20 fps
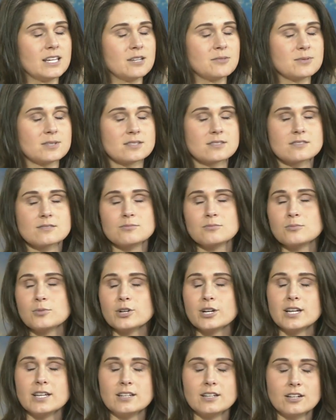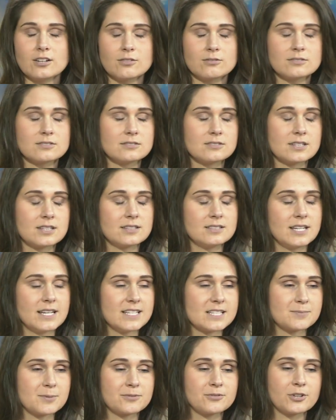He was worried, you know,
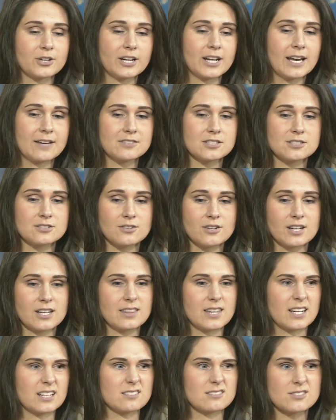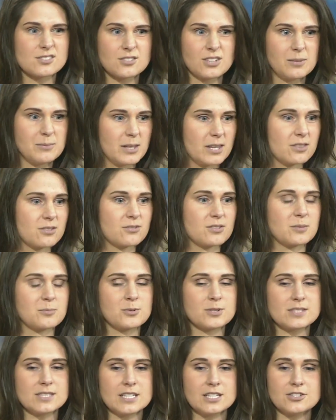days before he'd have to do it and then screaming through the
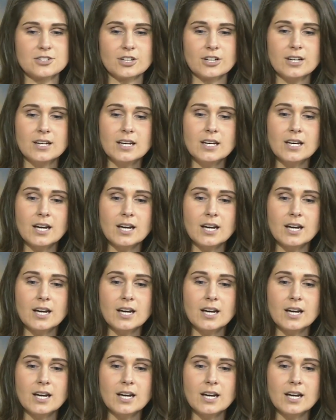procedure.